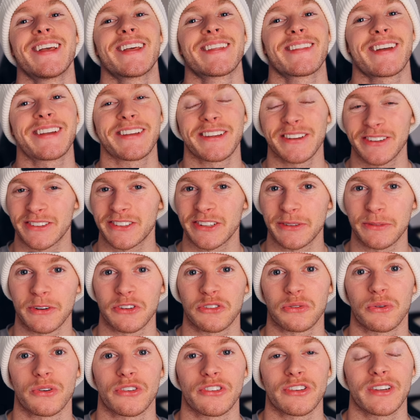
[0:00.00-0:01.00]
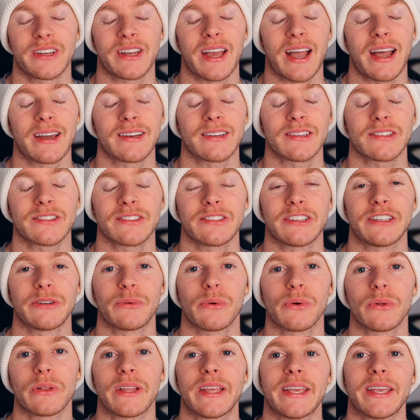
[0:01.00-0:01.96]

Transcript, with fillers: Thank you so much for watching, and I'll see you all